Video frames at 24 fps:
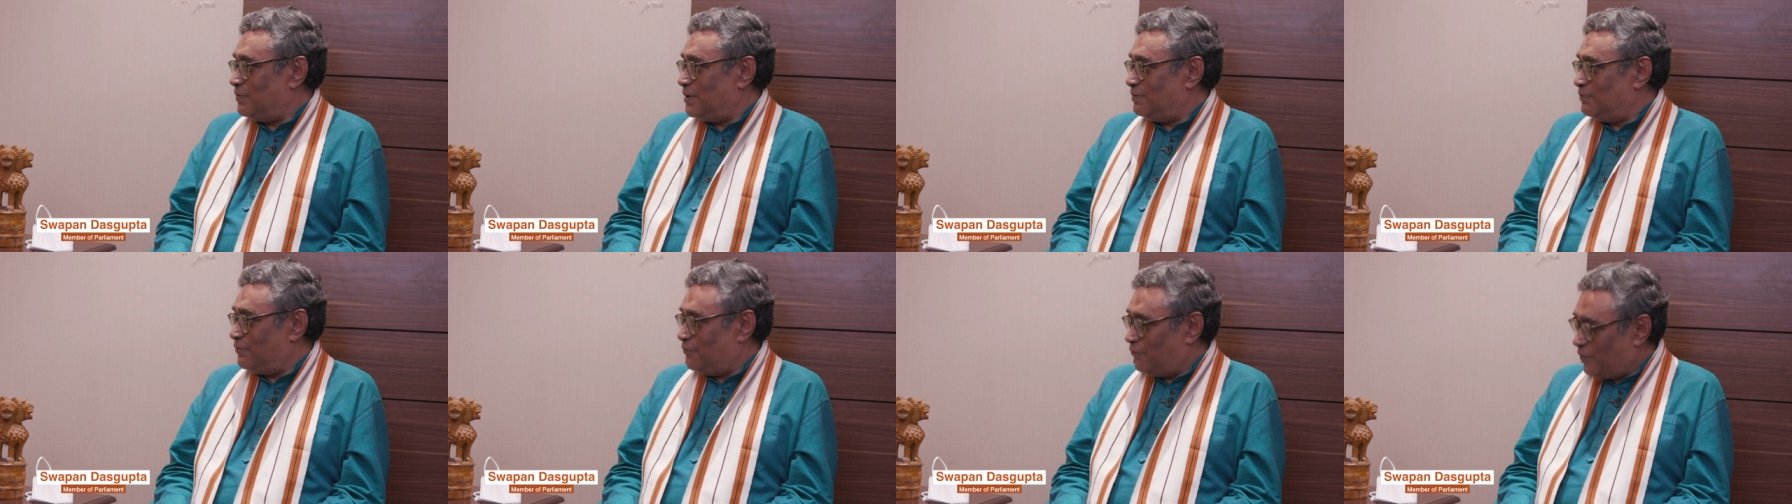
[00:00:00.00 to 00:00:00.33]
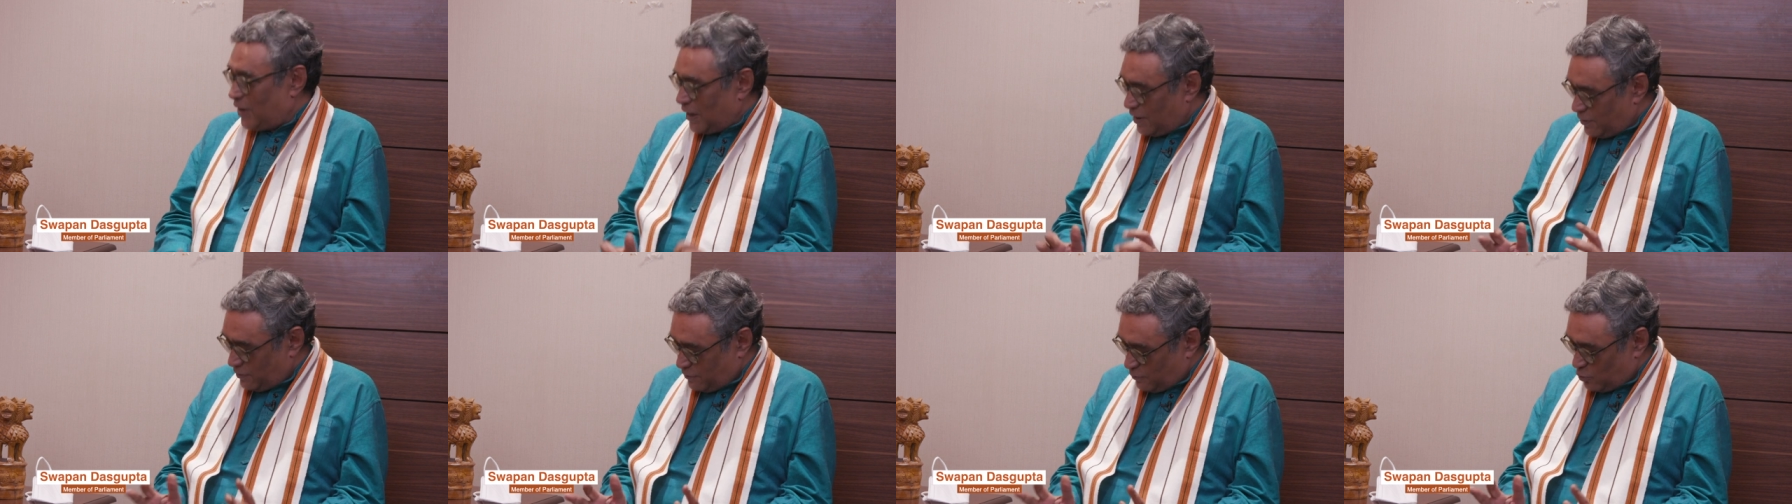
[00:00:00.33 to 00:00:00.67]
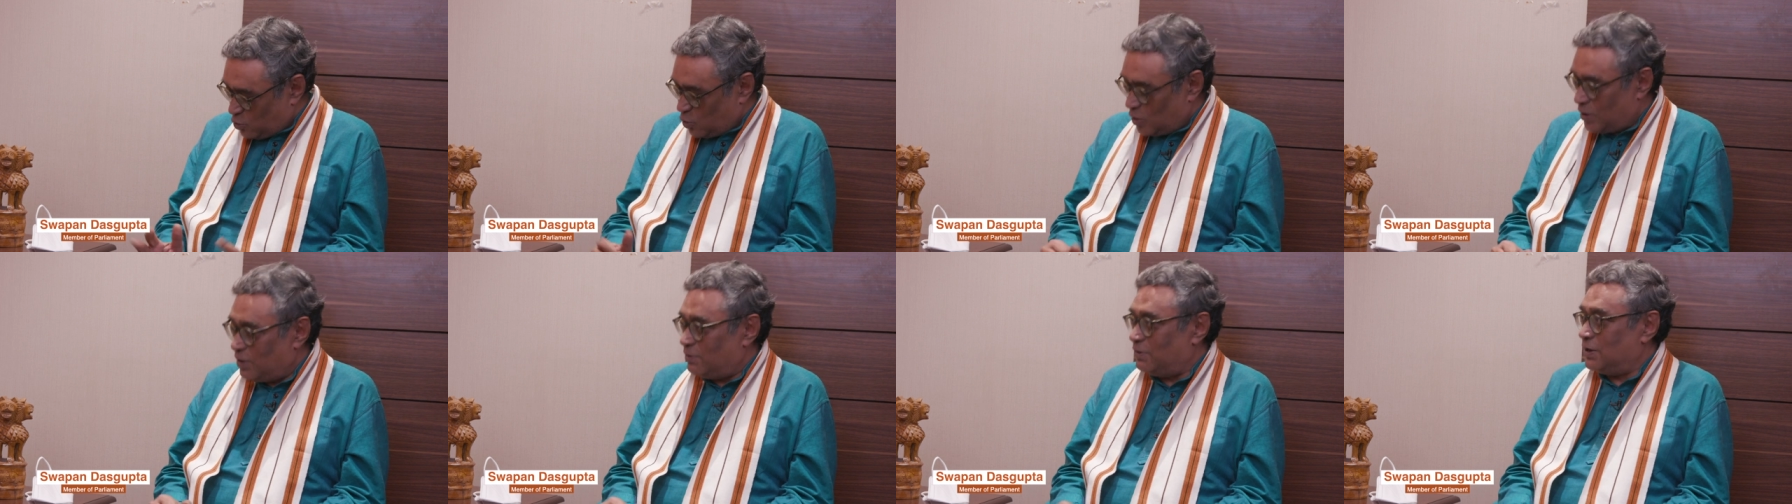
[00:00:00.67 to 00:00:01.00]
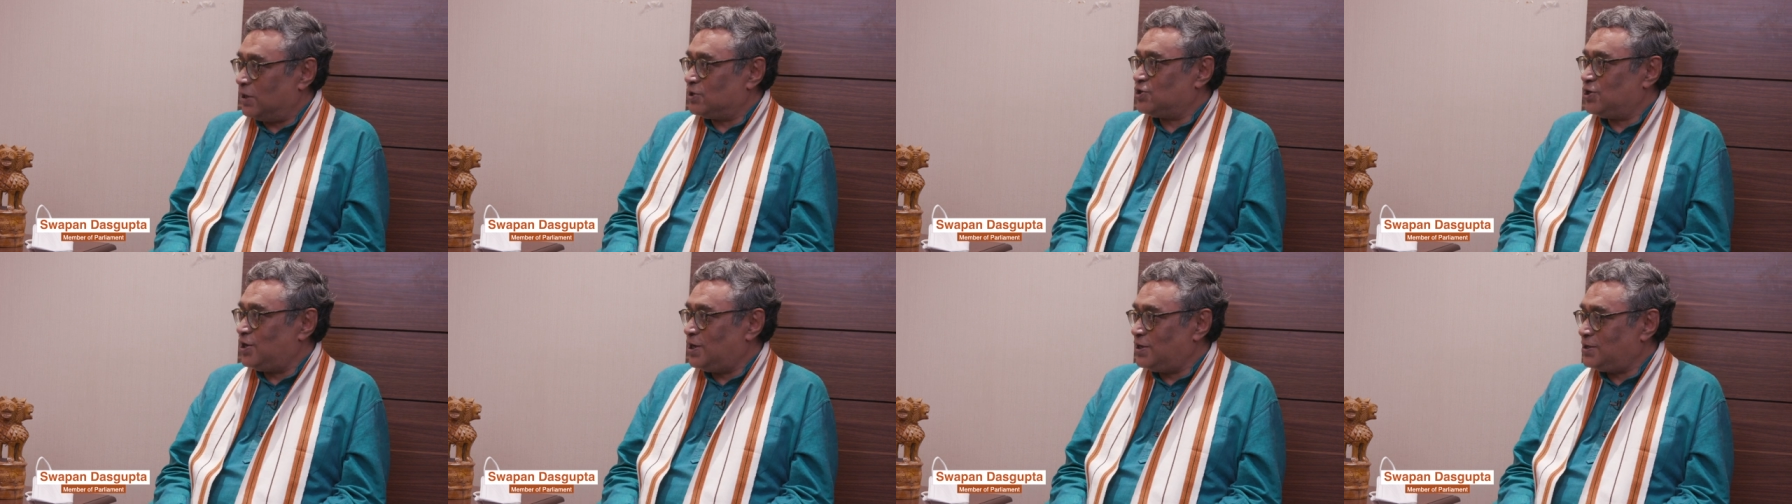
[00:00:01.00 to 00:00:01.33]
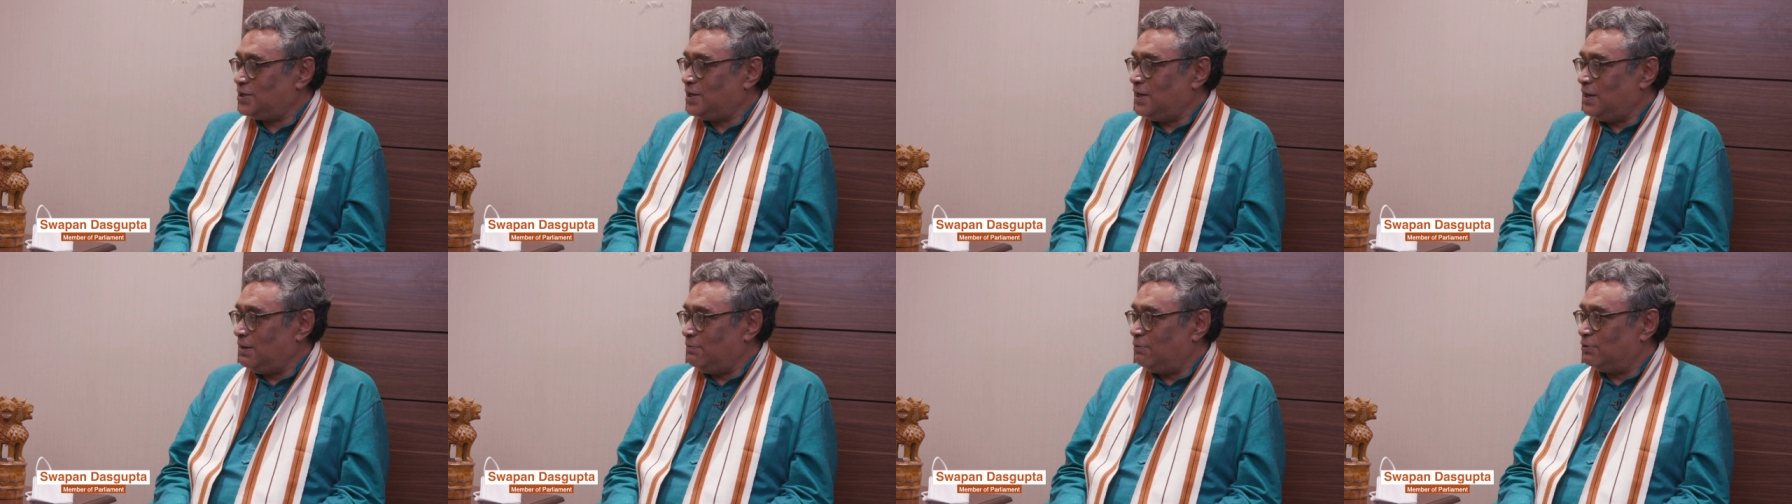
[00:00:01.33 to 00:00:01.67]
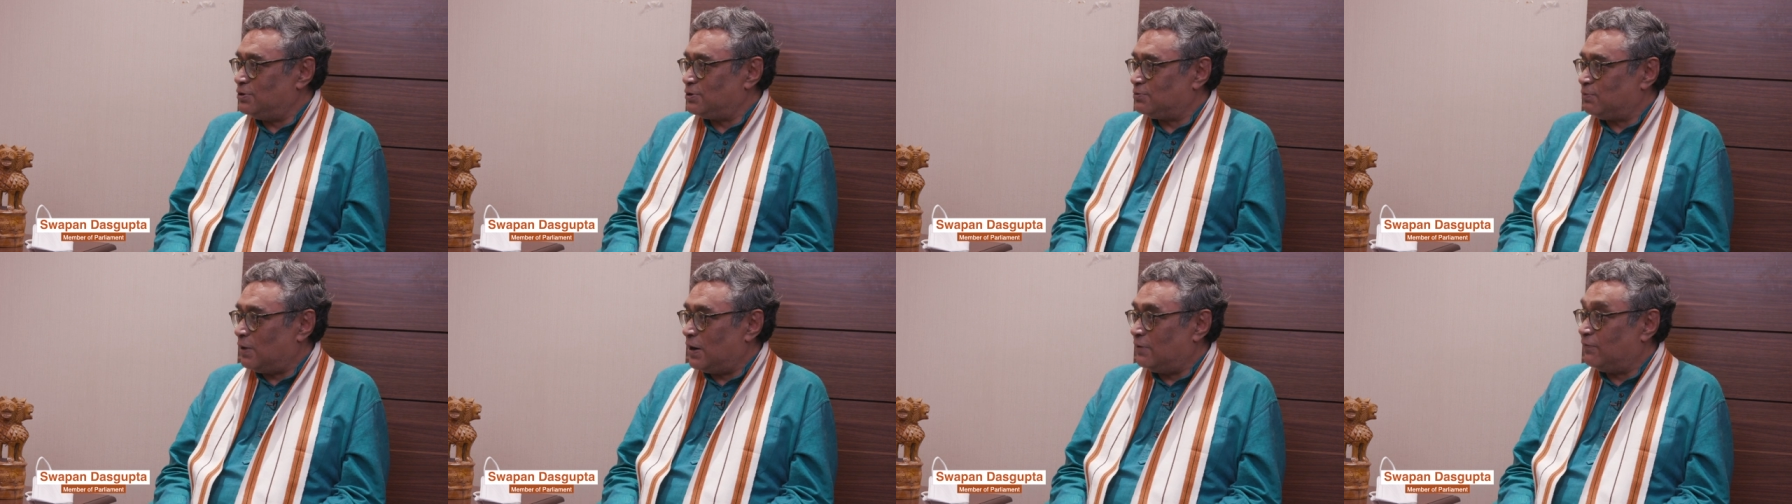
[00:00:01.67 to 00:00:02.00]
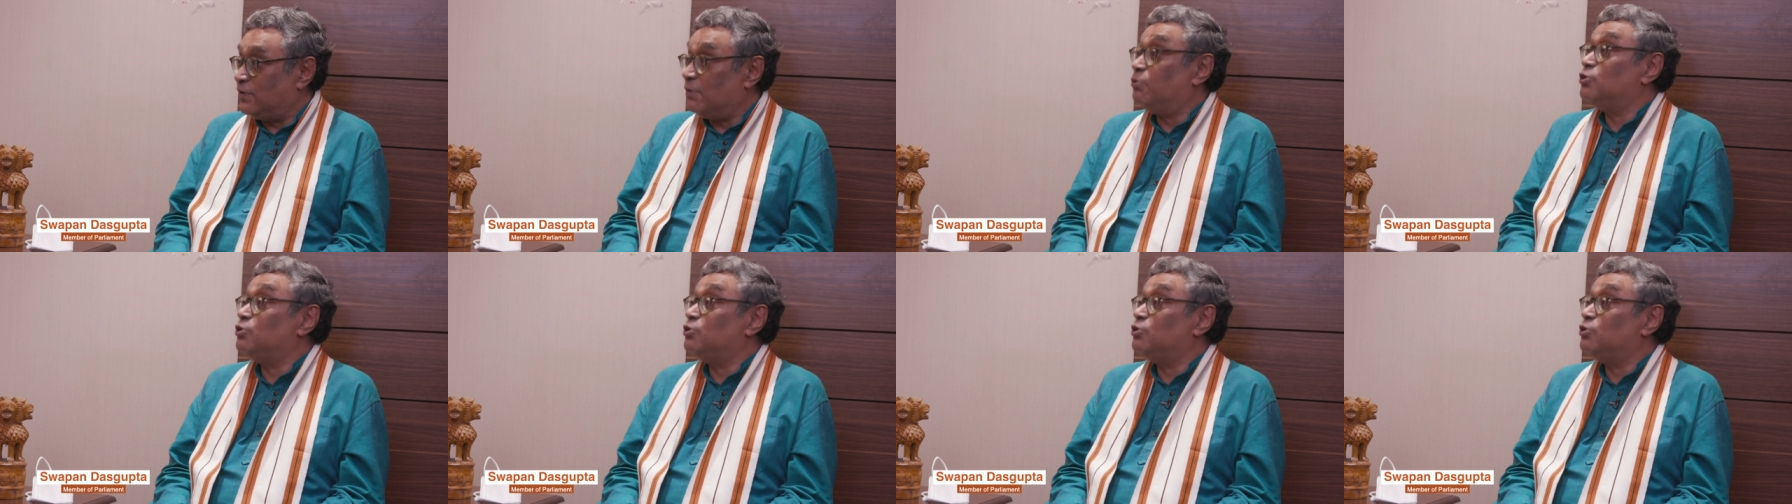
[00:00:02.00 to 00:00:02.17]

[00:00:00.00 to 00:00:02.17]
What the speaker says: Very good industrialist. He was one of the